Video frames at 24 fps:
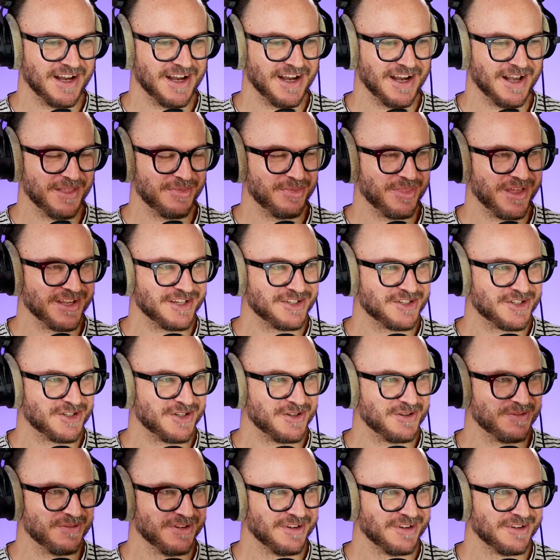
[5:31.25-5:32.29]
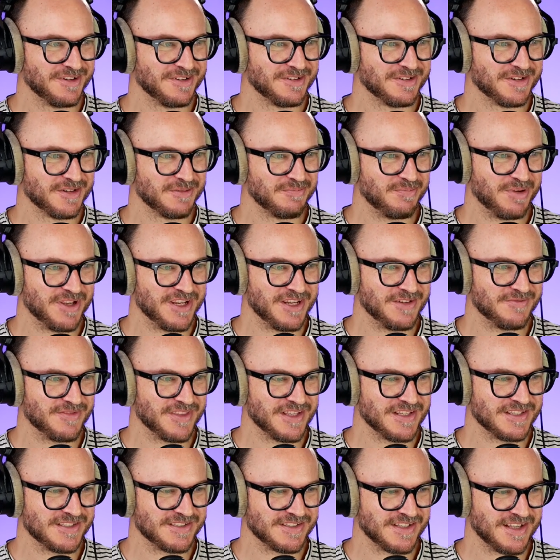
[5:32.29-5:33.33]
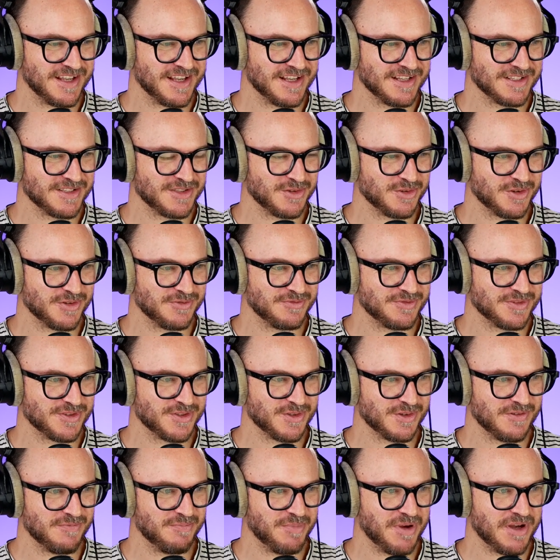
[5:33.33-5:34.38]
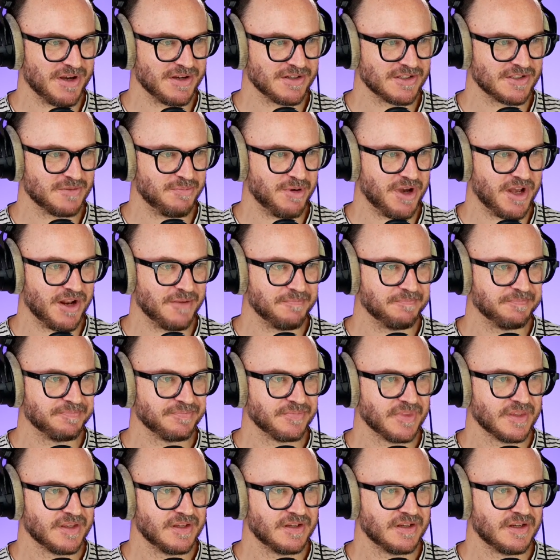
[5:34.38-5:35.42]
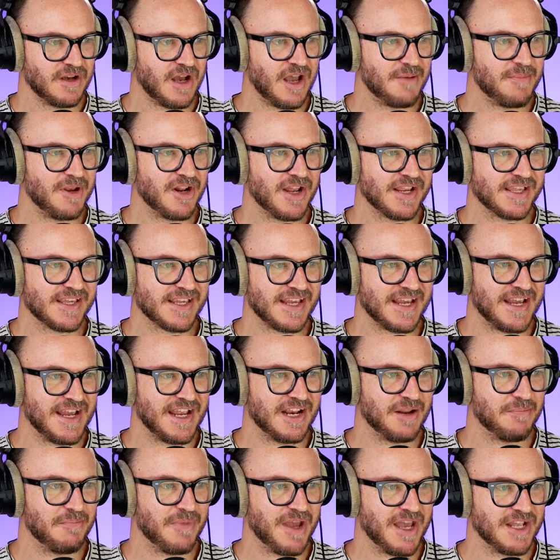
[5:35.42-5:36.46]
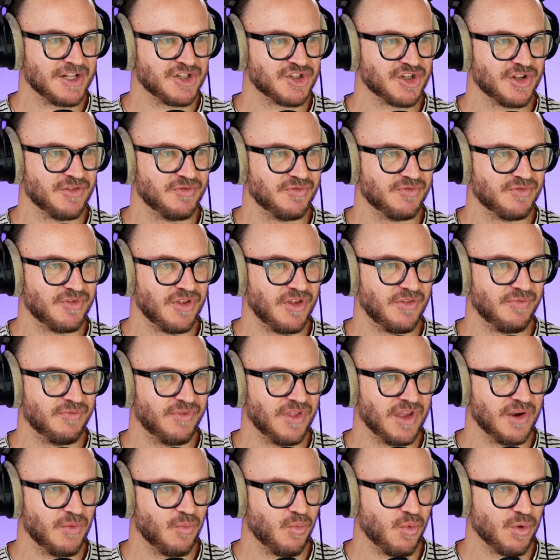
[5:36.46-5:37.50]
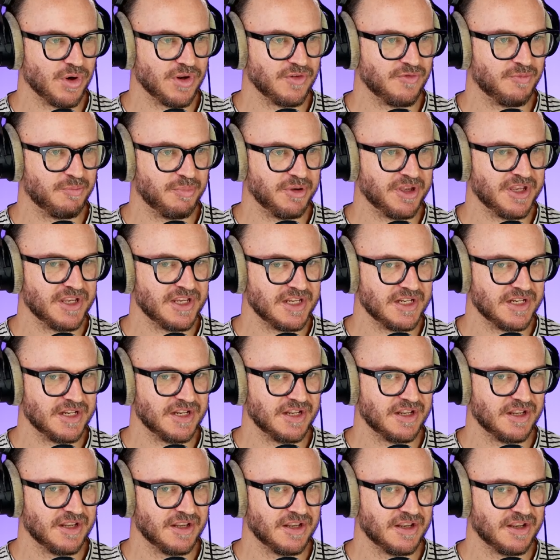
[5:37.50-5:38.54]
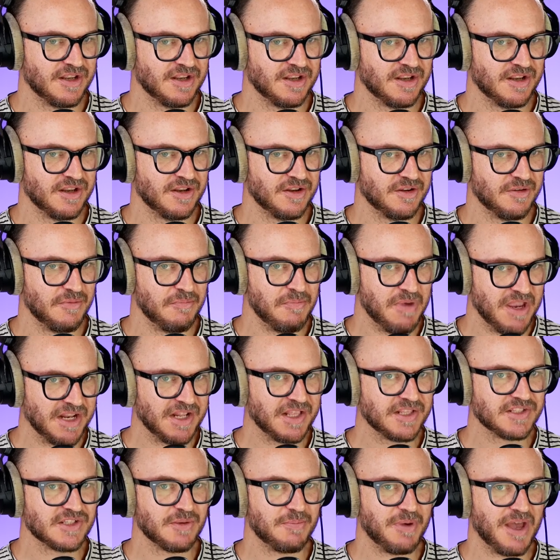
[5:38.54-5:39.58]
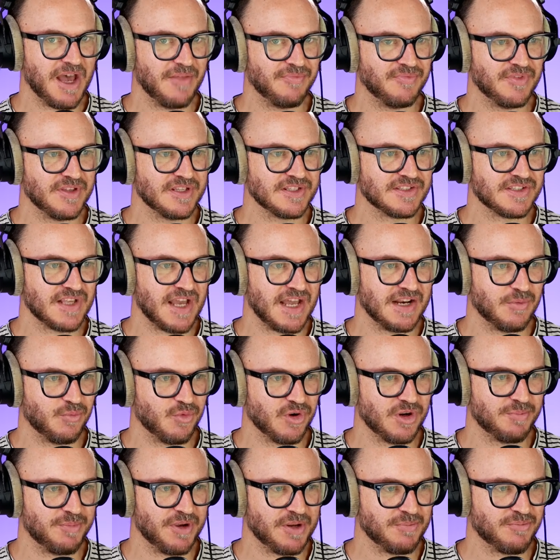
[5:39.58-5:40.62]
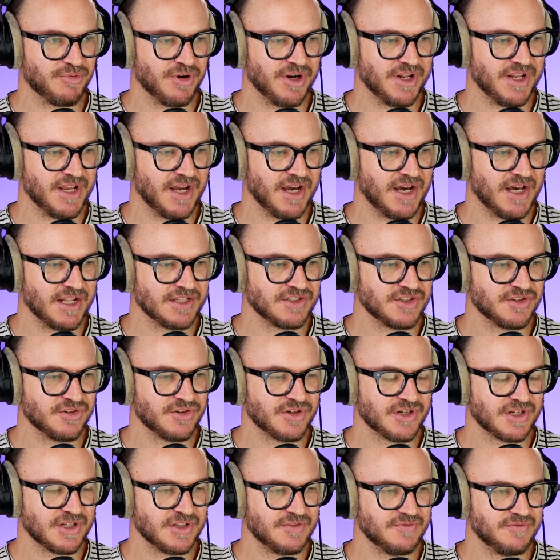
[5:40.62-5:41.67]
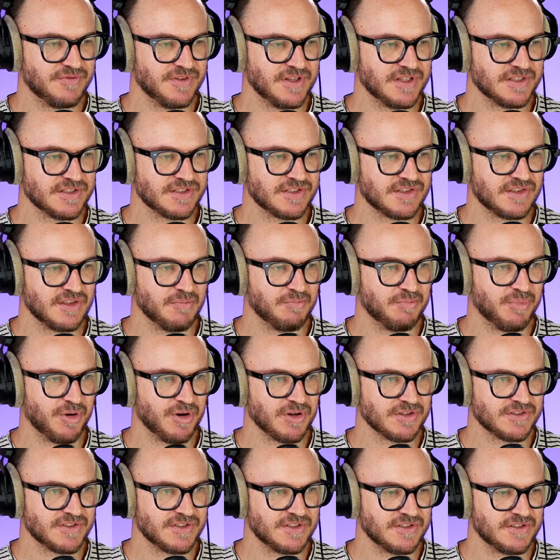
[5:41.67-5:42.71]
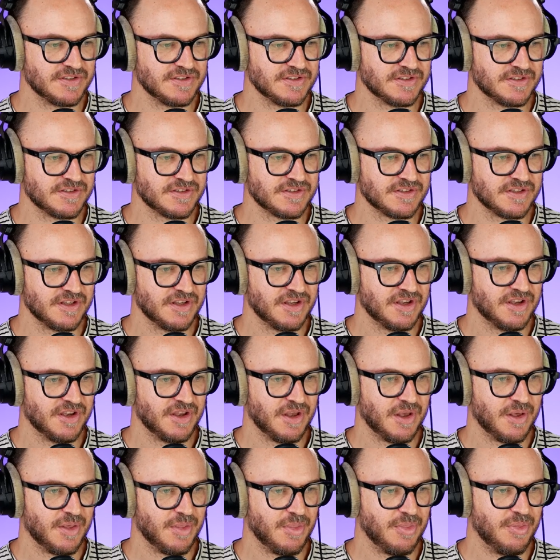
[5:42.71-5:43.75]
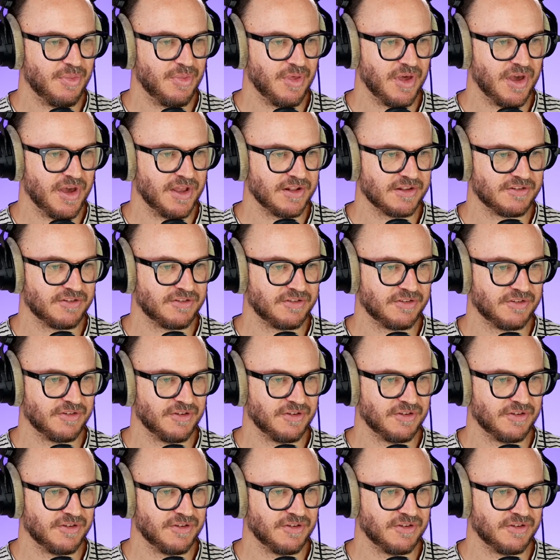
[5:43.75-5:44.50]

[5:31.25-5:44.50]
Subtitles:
they should be of these sort of bugs. But, I mean, I can imagine that there would have been meetings about this, and it would have been pretty hard to convince the bosses that,